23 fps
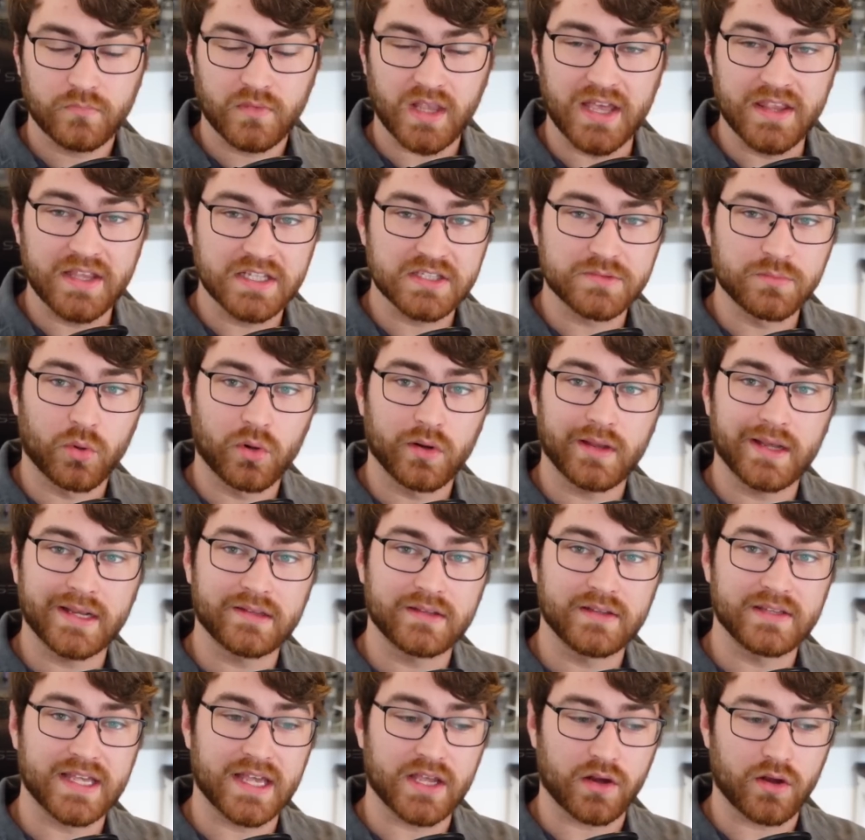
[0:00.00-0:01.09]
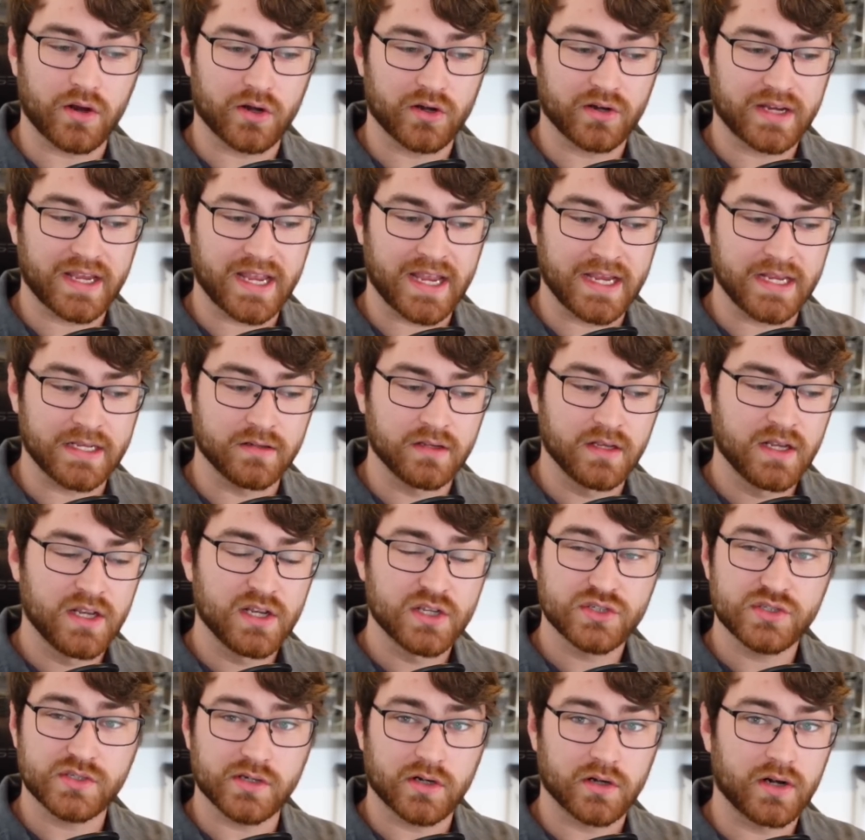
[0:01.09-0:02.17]
I think it's more likely that a hurricane
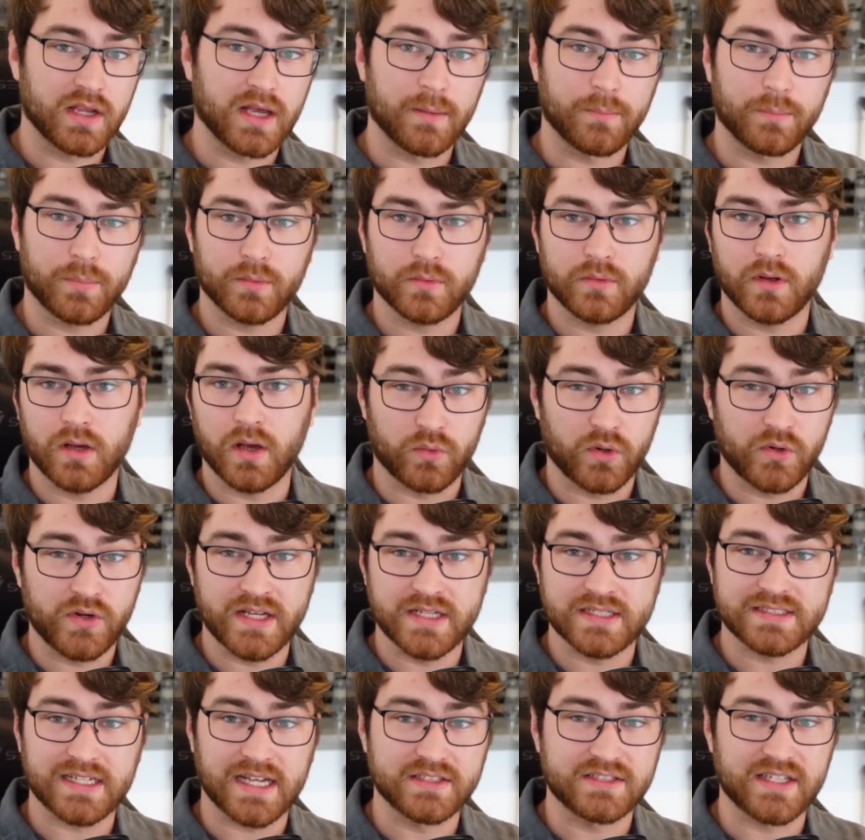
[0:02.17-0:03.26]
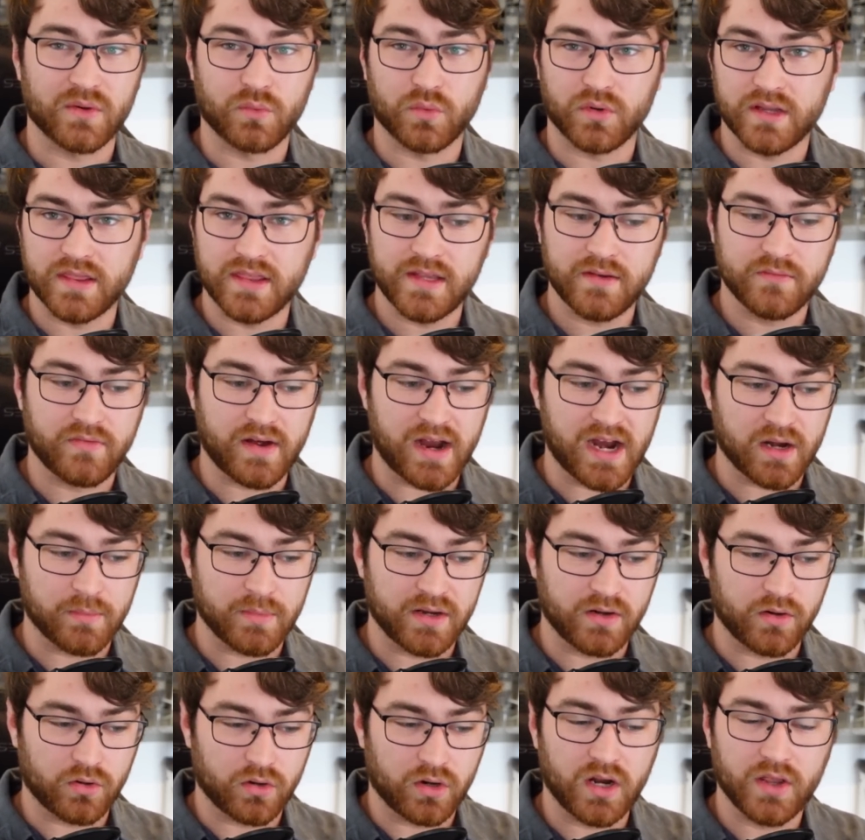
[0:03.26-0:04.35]
stirred up rodenticides that were in the
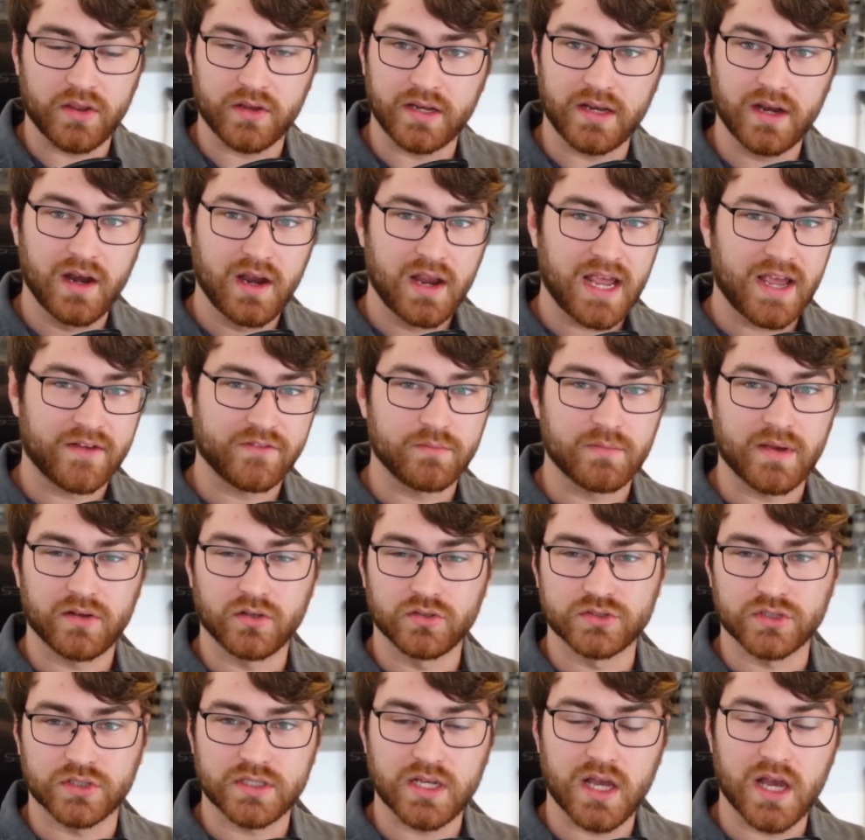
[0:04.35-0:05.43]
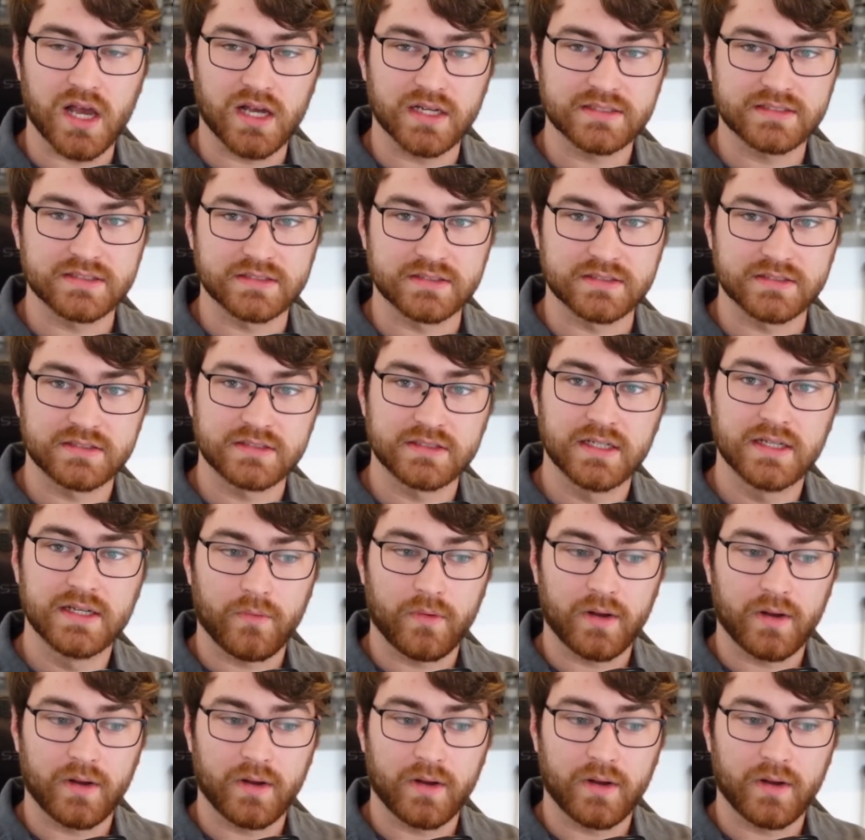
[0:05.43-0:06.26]
environment or other heavy metals or toxins